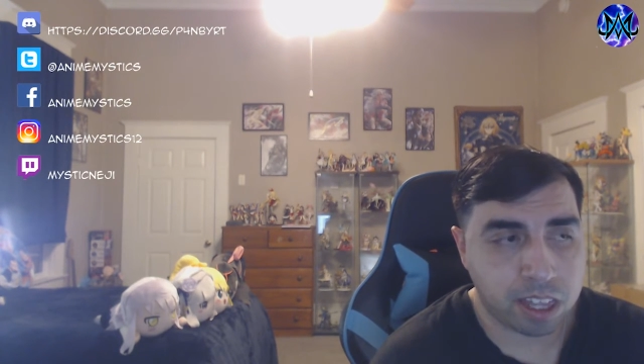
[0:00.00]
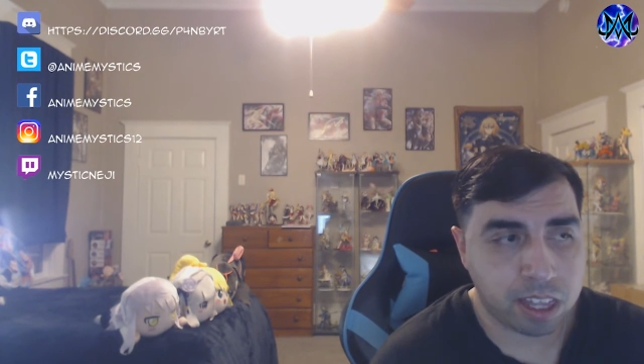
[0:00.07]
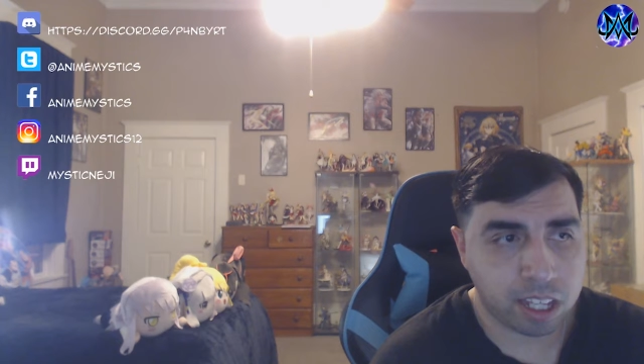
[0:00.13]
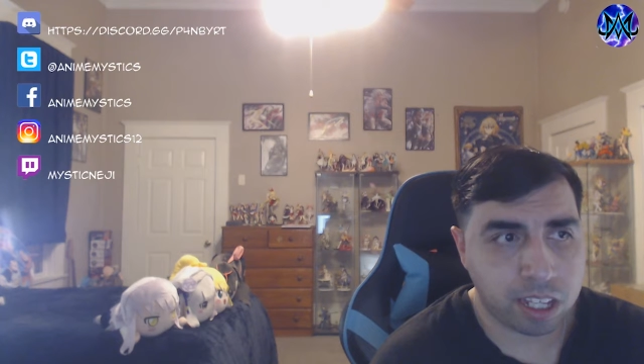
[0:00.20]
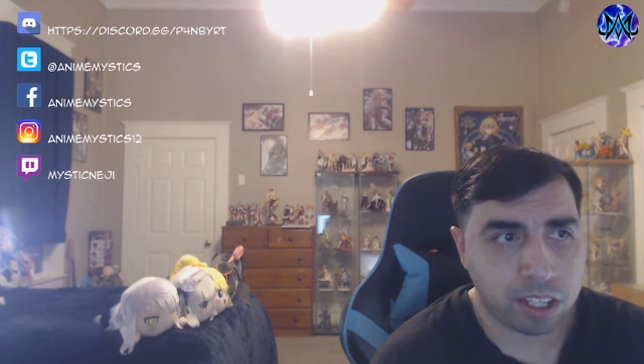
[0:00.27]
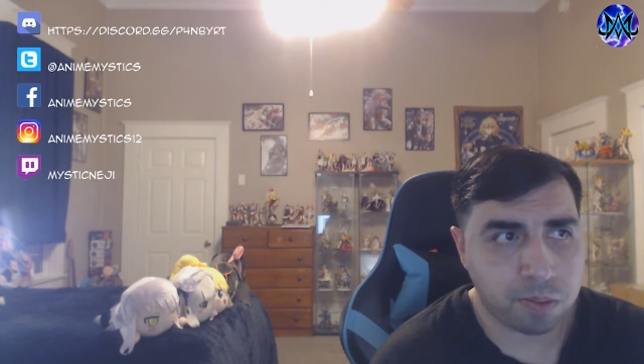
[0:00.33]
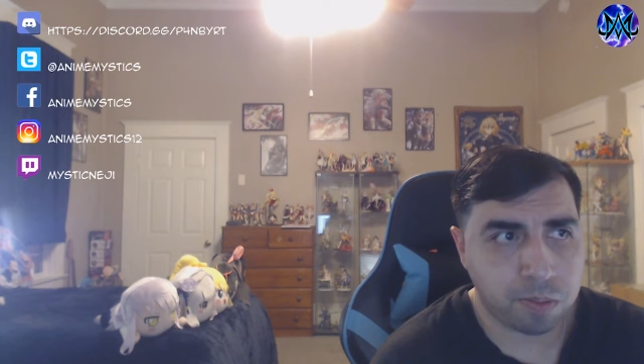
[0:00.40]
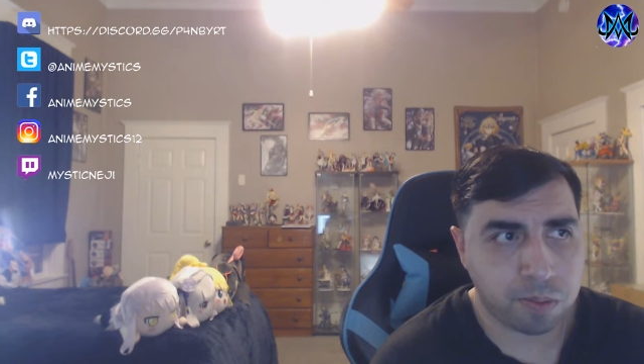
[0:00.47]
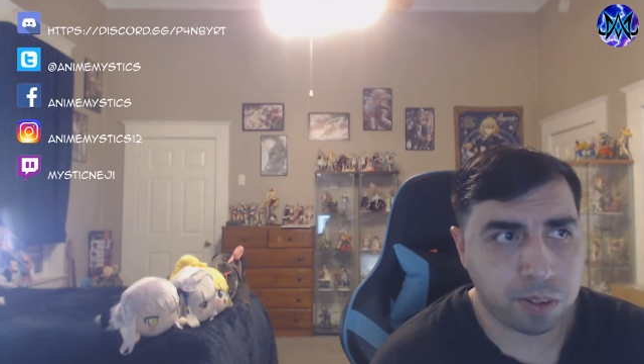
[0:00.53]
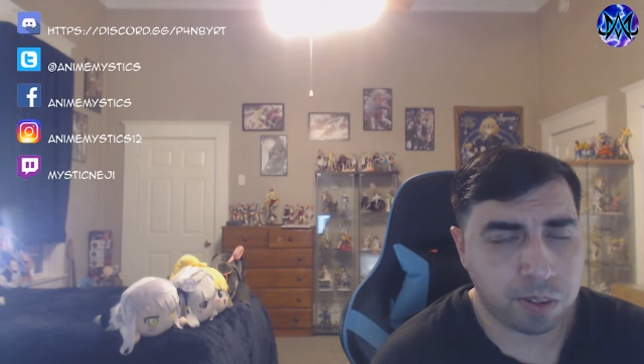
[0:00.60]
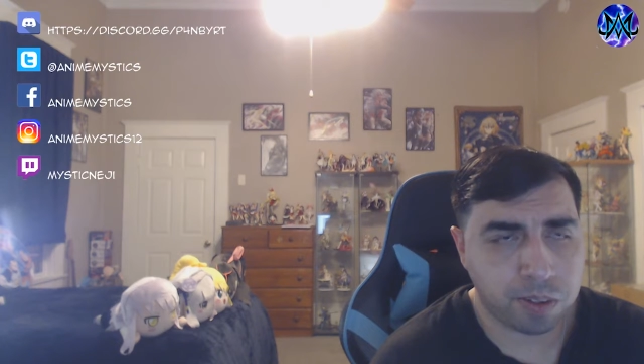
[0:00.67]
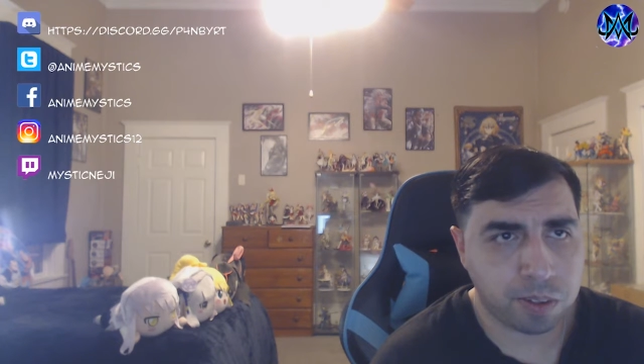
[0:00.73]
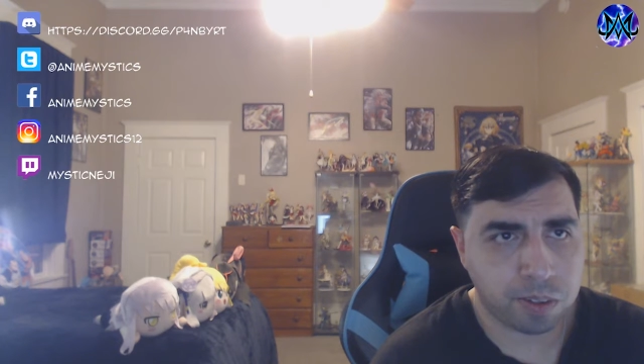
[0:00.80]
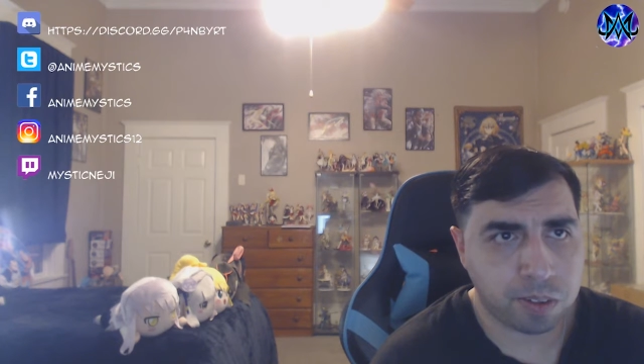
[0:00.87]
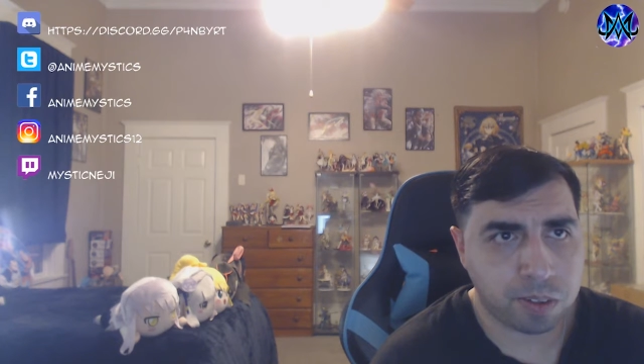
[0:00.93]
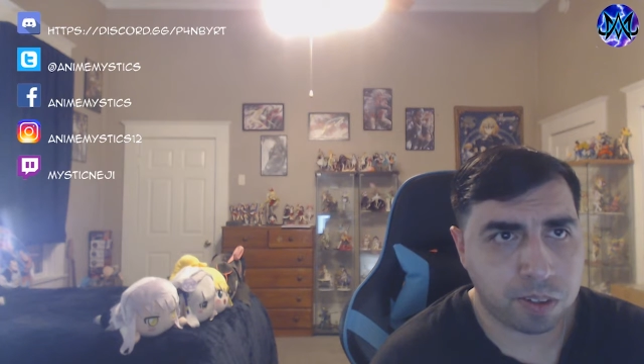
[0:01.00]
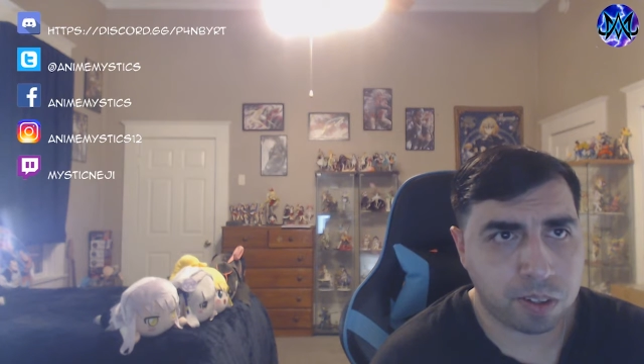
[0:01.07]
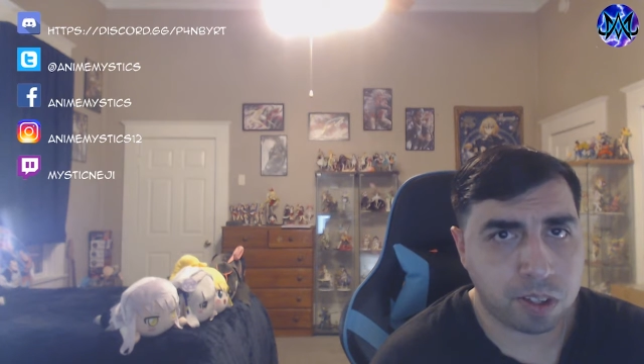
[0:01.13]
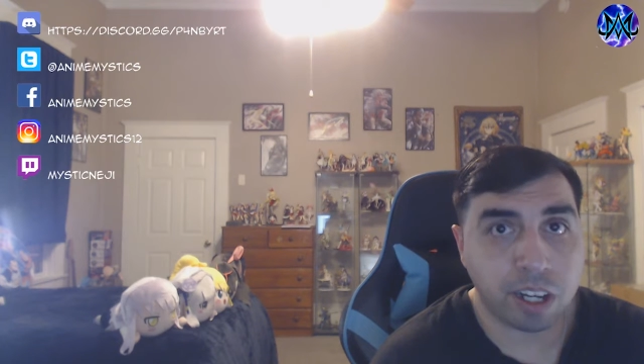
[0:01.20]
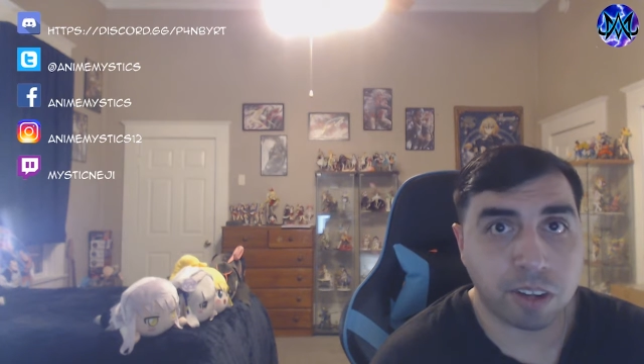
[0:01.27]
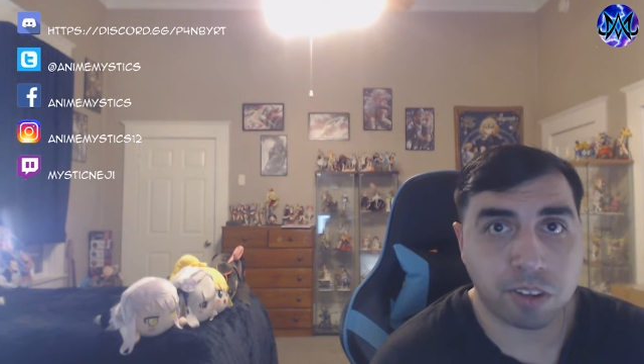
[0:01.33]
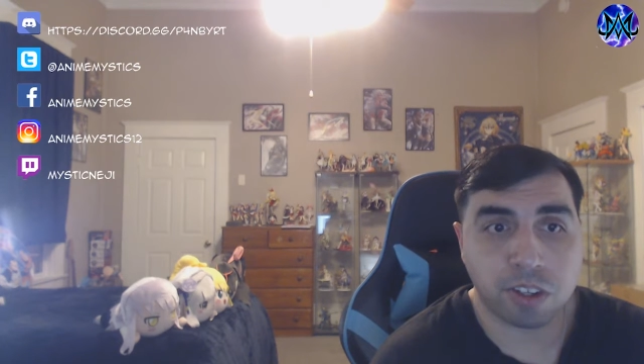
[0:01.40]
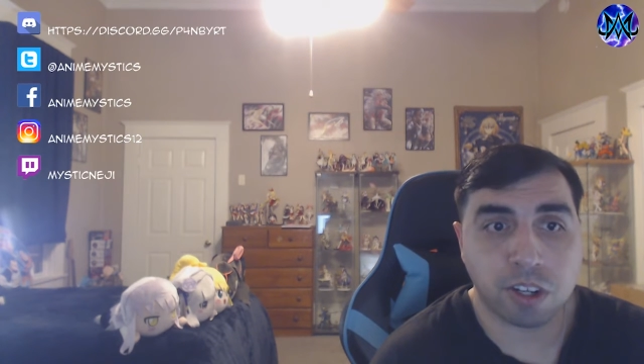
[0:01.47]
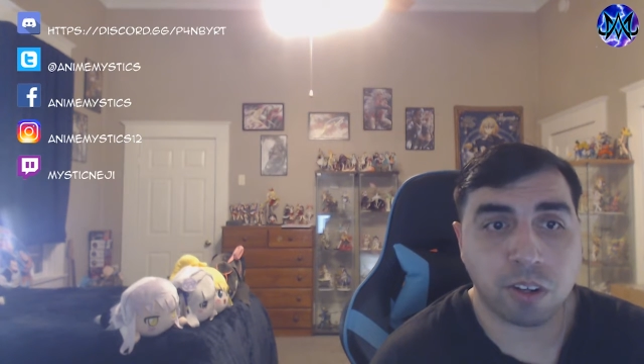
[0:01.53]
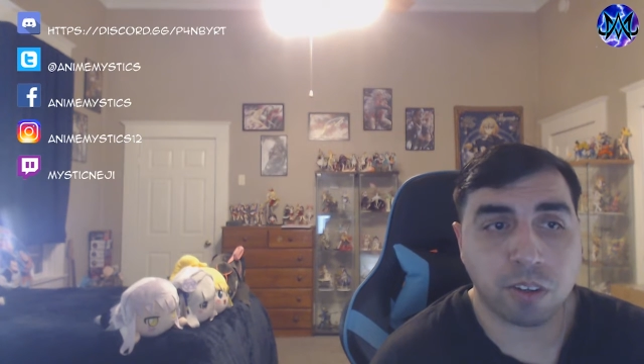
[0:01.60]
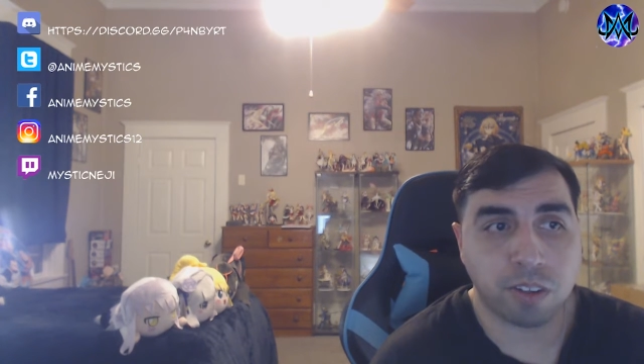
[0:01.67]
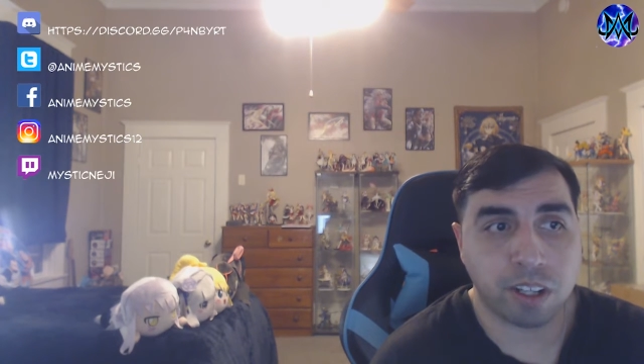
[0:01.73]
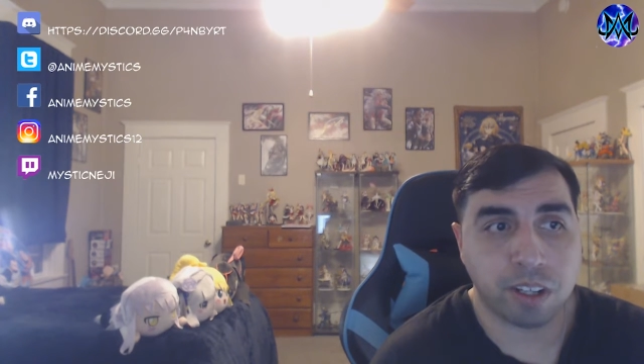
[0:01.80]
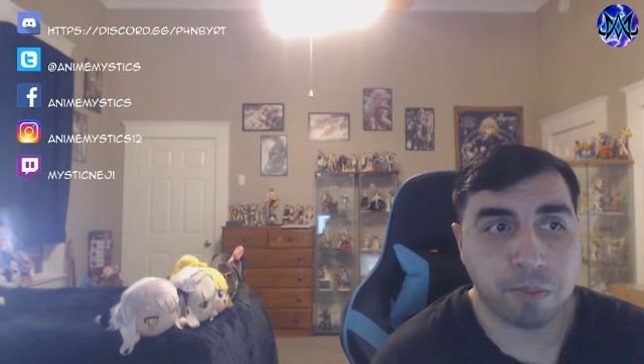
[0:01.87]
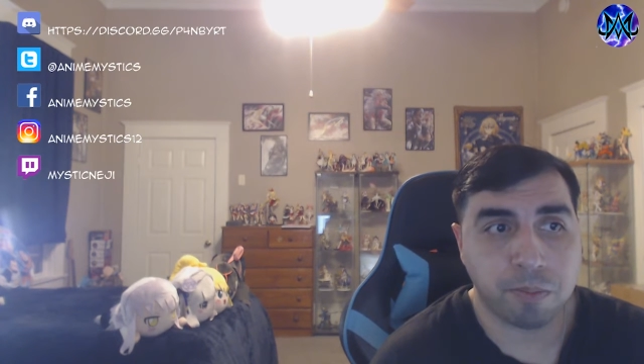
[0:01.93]
think it was yeah, it was
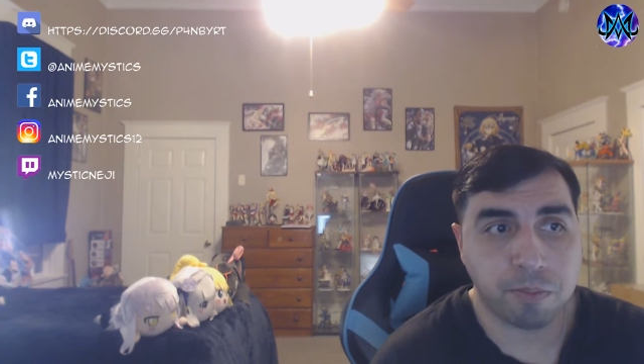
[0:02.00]
Chocola,